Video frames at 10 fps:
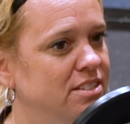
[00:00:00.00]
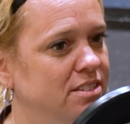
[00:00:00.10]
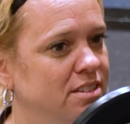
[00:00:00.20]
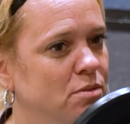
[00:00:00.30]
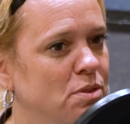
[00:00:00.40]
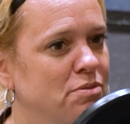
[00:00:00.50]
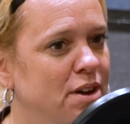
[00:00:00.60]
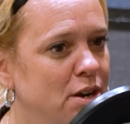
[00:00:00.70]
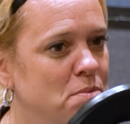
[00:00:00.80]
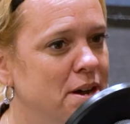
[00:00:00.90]
that we
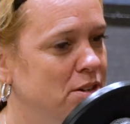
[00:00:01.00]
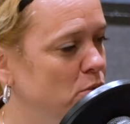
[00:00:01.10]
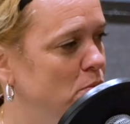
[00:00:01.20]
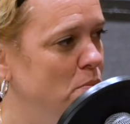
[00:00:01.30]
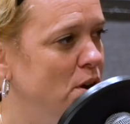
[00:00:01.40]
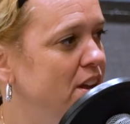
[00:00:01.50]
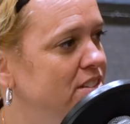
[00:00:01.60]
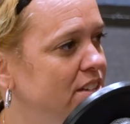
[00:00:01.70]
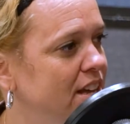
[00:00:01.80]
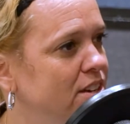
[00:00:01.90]
fight our battles with
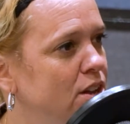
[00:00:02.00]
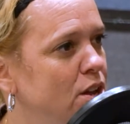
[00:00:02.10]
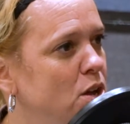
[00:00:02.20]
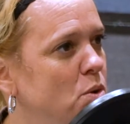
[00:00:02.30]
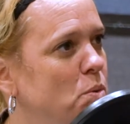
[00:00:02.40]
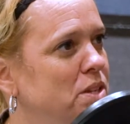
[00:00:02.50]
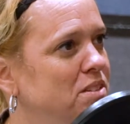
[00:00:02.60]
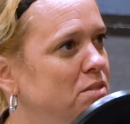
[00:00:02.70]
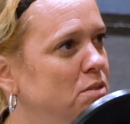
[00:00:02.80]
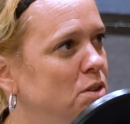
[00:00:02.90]
praise, and
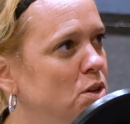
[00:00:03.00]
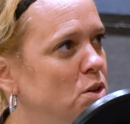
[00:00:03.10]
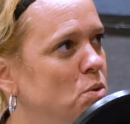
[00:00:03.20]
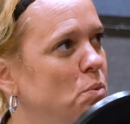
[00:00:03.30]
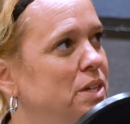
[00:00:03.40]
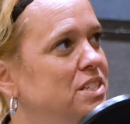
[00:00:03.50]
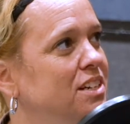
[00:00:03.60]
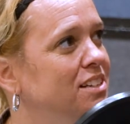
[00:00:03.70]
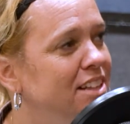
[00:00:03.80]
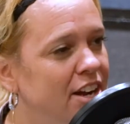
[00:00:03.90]
we
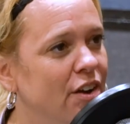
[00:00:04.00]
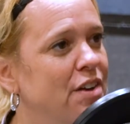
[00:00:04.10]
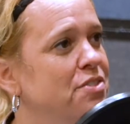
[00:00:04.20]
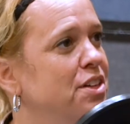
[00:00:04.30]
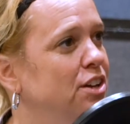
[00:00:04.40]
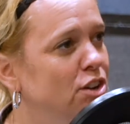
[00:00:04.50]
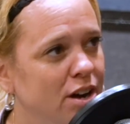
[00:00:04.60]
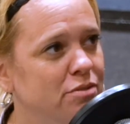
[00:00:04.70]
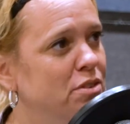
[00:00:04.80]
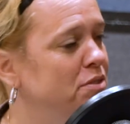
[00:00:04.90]
declare and thank
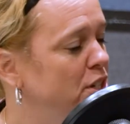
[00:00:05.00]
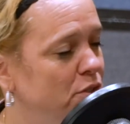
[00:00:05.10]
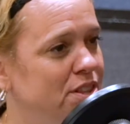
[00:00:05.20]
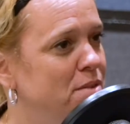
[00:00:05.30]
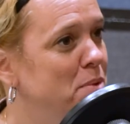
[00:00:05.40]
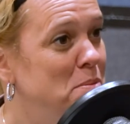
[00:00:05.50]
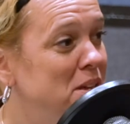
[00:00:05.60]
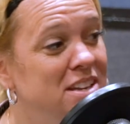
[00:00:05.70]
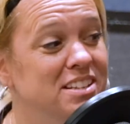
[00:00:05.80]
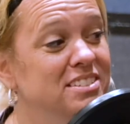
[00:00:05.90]
God for victory that
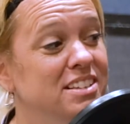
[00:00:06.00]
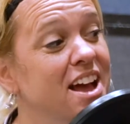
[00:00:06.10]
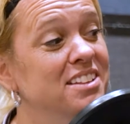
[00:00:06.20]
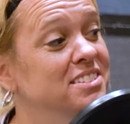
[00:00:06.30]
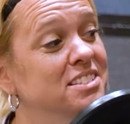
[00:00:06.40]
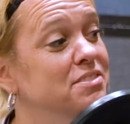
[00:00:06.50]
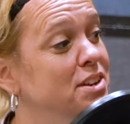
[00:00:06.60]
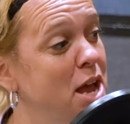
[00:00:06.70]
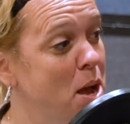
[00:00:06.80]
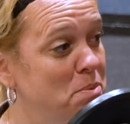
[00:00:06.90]
maybe hasn't even
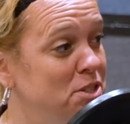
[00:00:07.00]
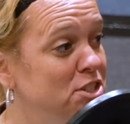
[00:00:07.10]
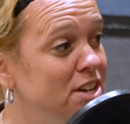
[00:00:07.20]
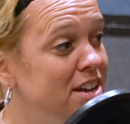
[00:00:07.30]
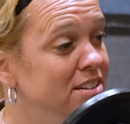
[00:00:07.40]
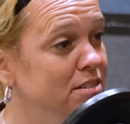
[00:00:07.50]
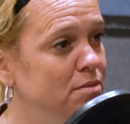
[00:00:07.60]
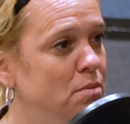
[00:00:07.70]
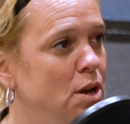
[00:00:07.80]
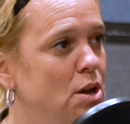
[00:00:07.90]
happened yet,
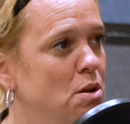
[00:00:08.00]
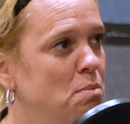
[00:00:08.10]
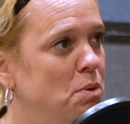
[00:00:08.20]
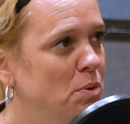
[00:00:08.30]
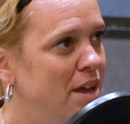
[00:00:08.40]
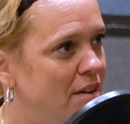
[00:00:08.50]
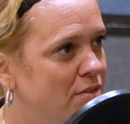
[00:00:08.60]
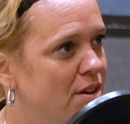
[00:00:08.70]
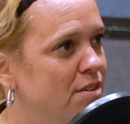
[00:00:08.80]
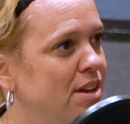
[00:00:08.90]
but we have
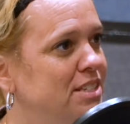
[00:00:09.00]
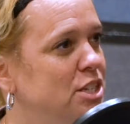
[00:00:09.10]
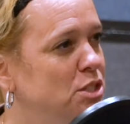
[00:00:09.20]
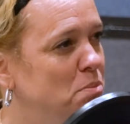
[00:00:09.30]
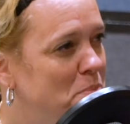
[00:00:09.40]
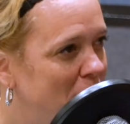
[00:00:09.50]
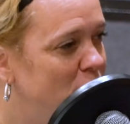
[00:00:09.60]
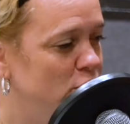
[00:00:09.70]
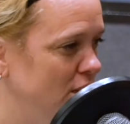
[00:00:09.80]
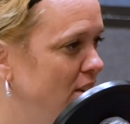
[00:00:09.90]
the
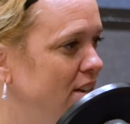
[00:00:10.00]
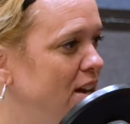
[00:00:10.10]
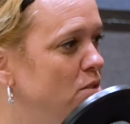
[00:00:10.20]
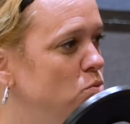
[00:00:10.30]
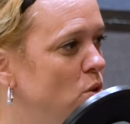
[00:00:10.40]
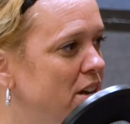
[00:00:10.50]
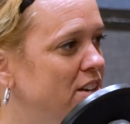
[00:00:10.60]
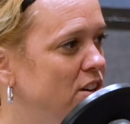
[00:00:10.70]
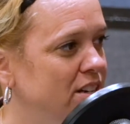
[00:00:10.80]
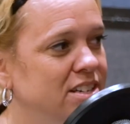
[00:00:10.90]
anticipation of what
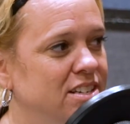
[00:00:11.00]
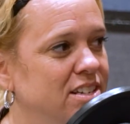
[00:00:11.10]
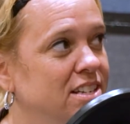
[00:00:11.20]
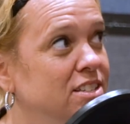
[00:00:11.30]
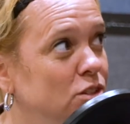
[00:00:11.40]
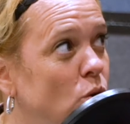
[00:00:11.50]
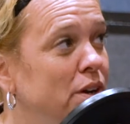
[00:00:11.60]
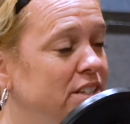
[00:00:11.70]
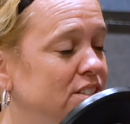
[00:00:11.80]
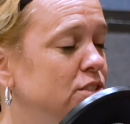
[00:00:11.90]
God is
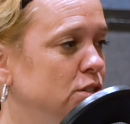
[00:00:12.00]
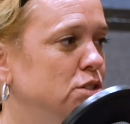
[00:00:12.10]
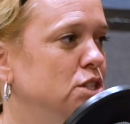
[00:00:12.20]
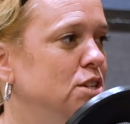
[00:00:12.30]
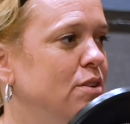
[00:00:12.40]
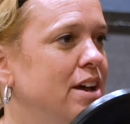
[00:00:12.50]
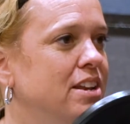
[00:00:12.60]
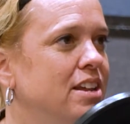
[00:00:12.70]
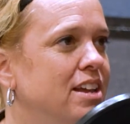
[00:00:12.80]
going to still do, and